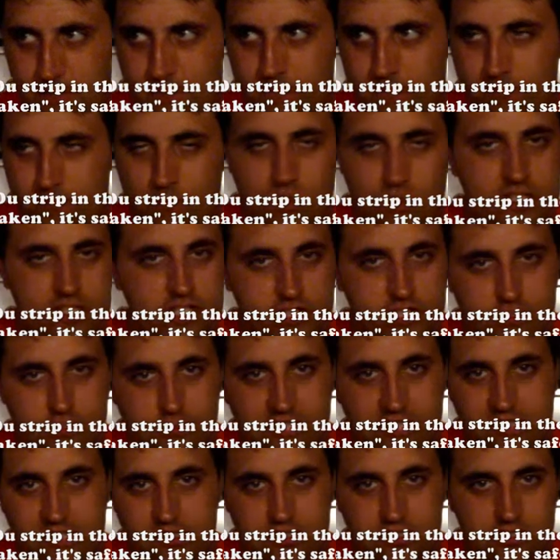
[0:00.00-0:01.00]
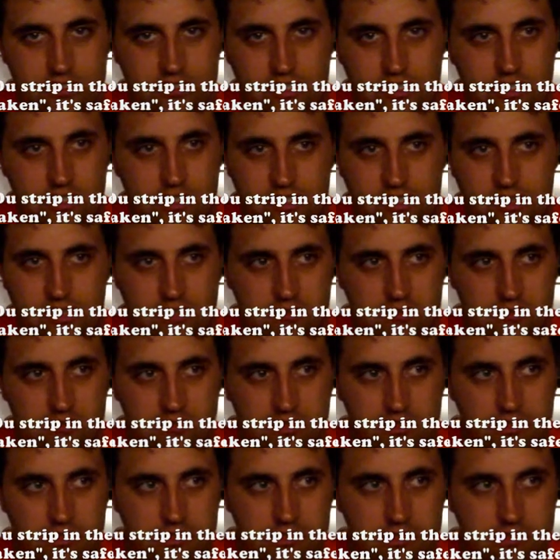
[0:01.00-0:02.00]
which means
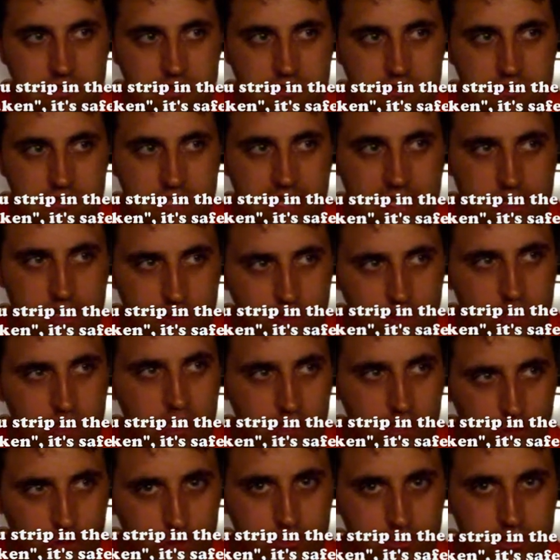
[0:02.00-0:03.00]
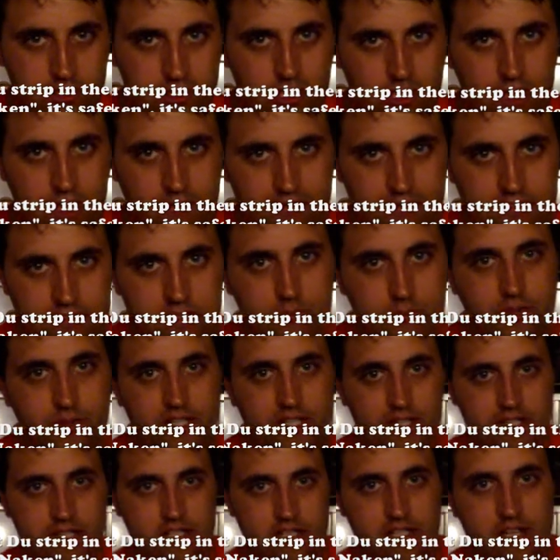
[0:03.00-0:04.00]
take your clothes off in
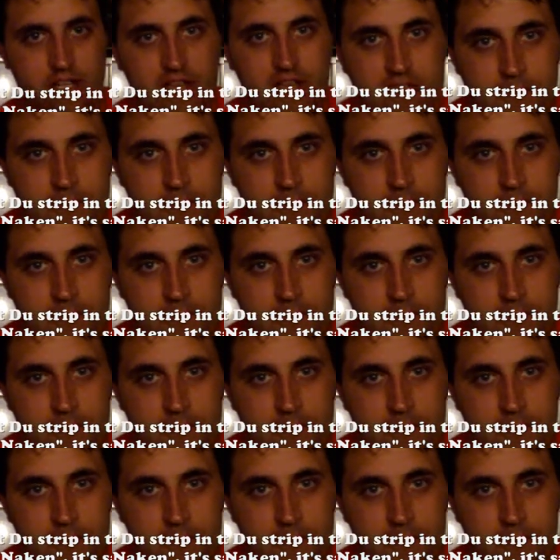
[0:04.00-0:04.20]
Swedish.